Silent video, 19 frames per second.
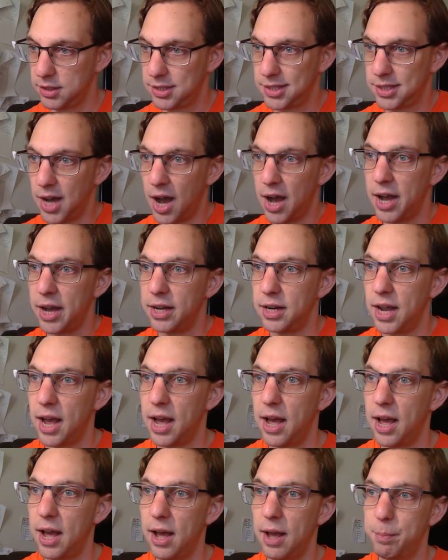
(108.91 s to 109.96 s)
guide
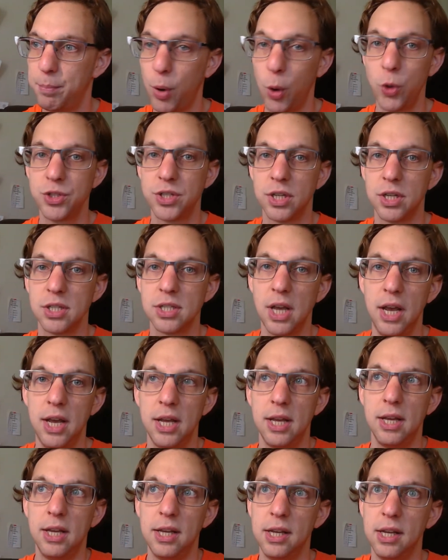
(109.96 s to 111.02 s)
poses
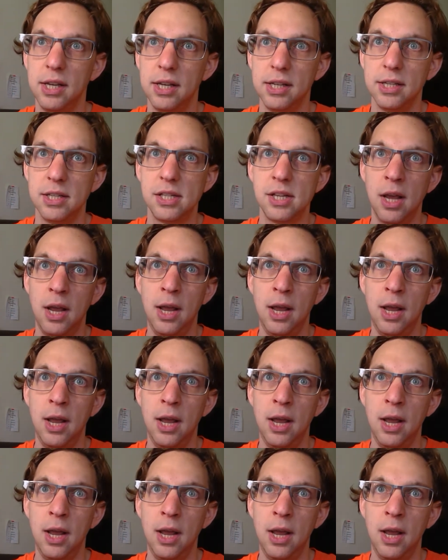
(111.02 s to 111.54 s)
is,